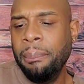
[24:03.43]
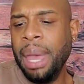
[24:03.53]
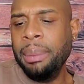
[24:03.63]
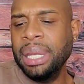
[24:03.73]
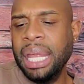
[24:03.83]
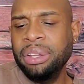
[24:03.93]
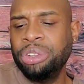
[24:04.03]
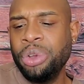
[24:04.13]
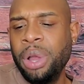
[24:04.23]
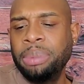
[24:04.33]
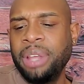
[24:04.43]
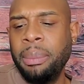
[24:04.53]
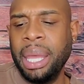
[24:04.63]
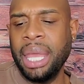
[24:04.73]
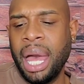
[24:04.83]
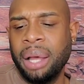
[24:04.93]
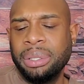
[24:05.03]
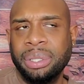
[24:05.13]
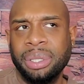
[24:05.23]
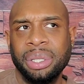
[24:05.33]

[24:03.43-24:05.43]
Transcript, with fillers: Maybe that ain't the story I'm talking about, y'all.